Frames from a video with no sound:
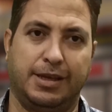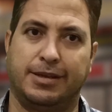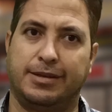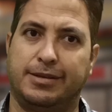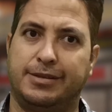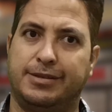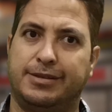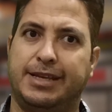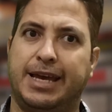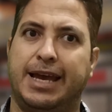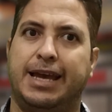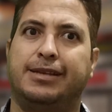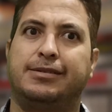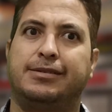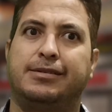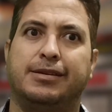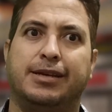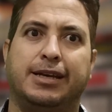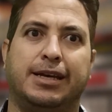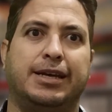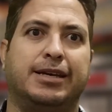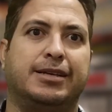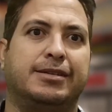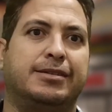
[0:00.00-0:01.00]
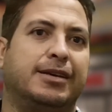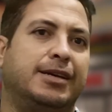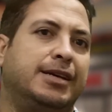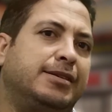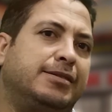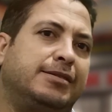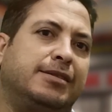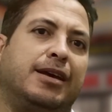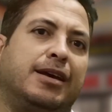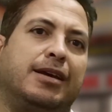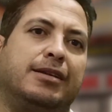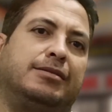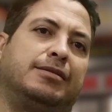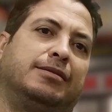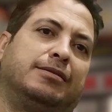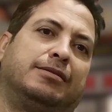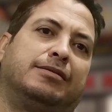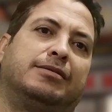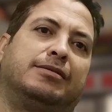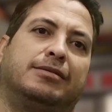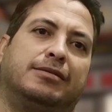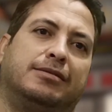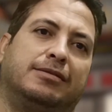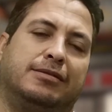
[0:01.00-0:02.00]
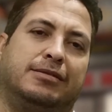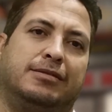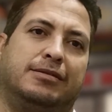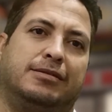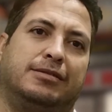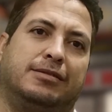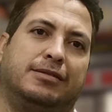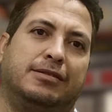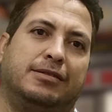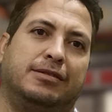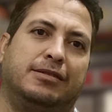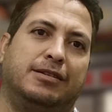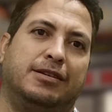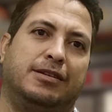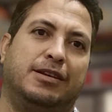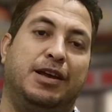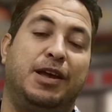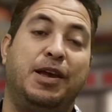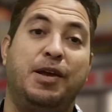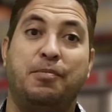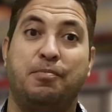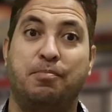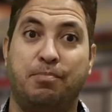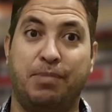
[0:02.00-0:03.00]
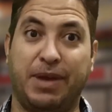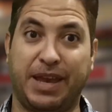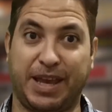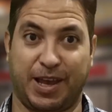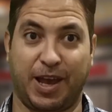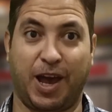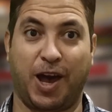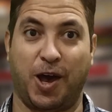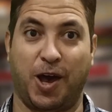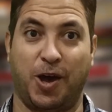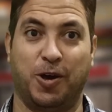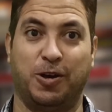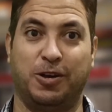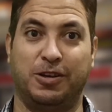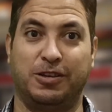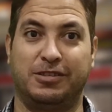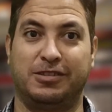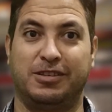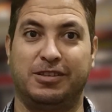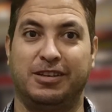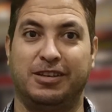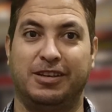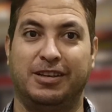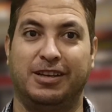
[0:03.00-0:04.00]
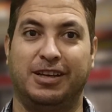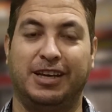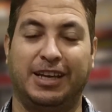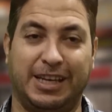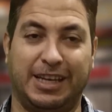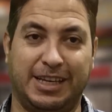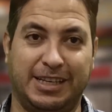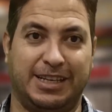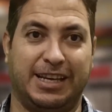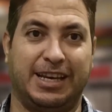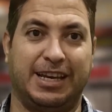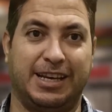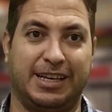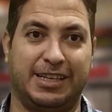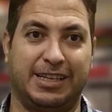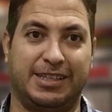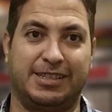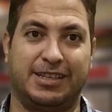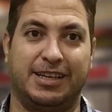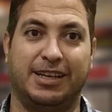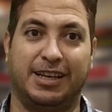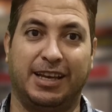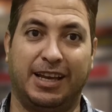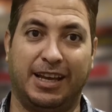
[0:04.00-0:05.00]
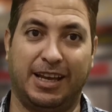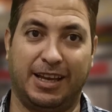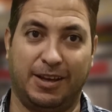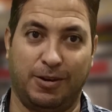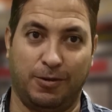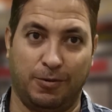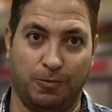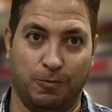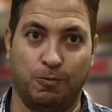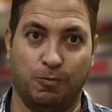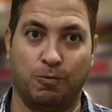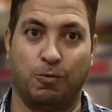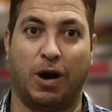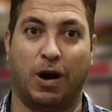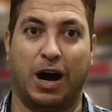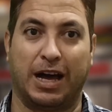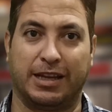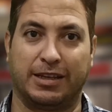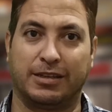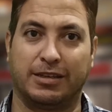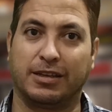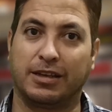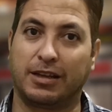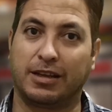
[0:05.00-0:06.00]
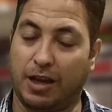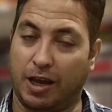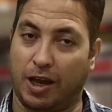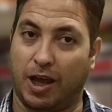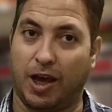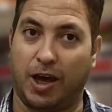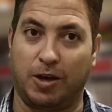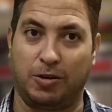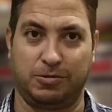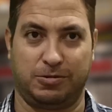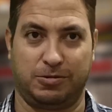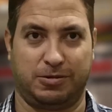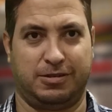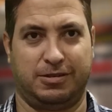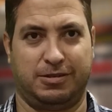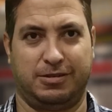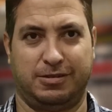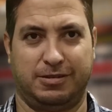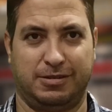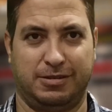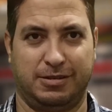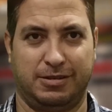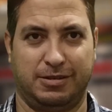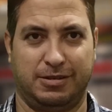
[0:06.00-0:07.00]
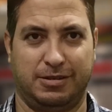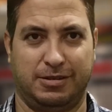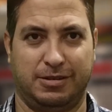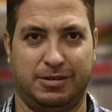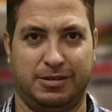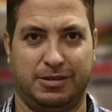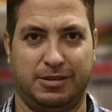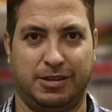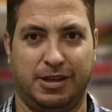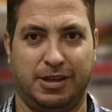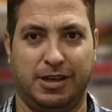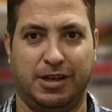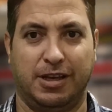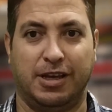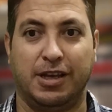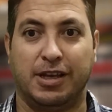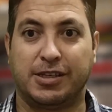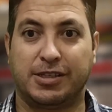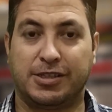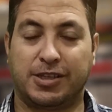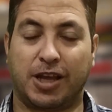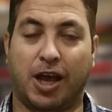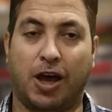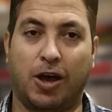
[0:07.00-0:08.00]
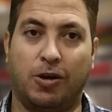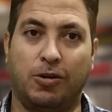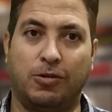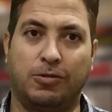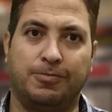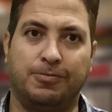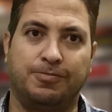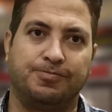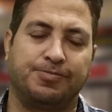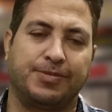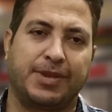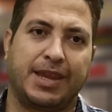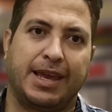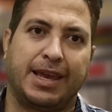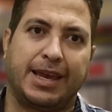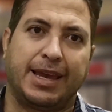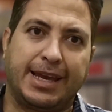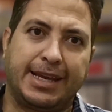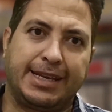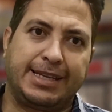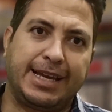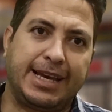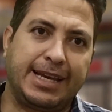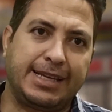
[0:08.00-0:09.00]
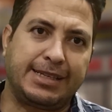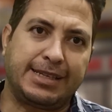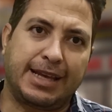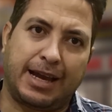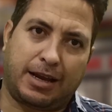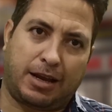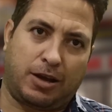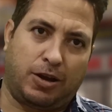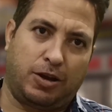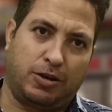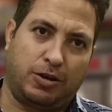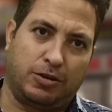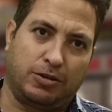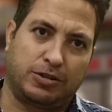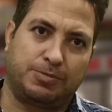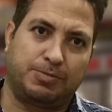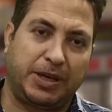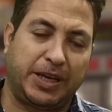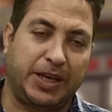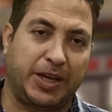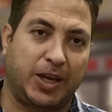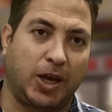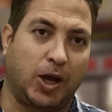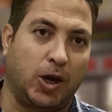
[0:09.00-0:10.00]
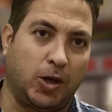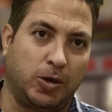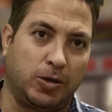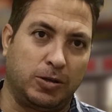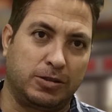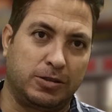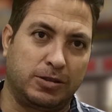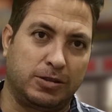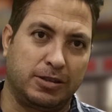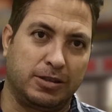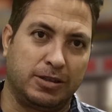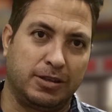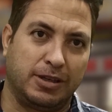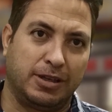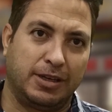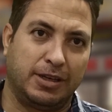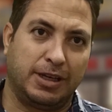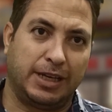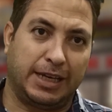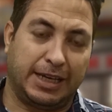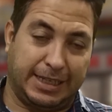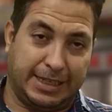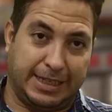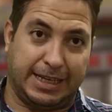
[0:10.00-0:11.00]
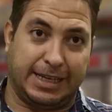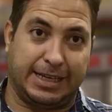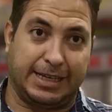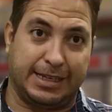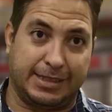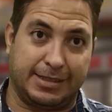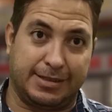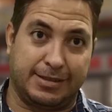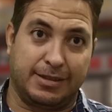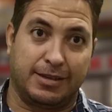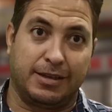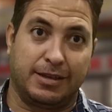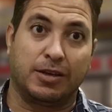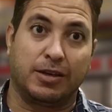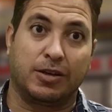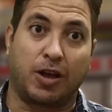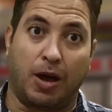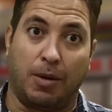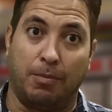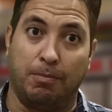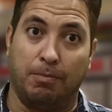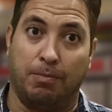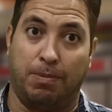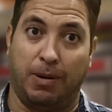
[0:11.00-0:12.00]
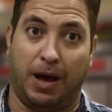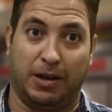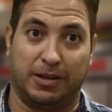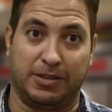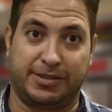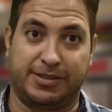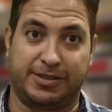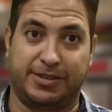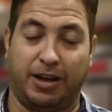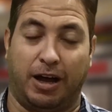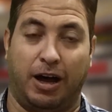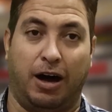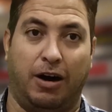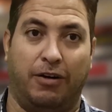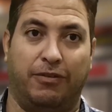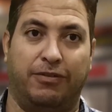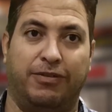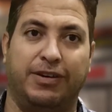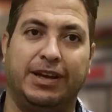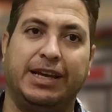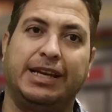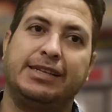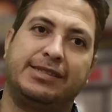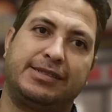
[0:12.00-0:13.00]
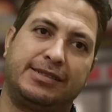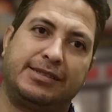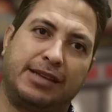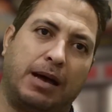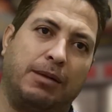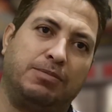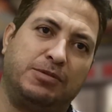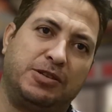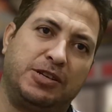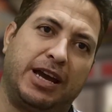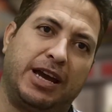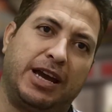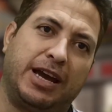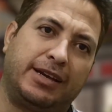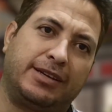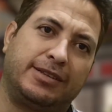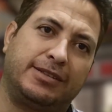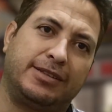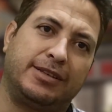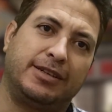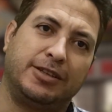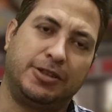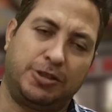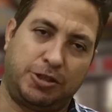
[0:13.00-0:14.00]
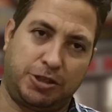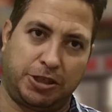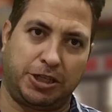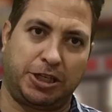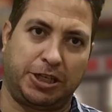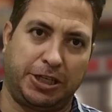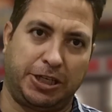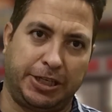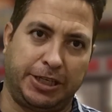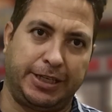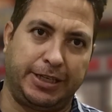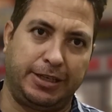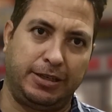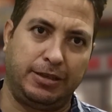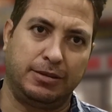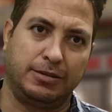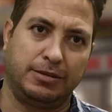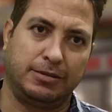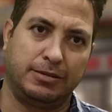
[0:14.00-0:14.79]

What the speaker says: This is a sentence because it is one clause. So, it is a clause because it is composed of a subject, she,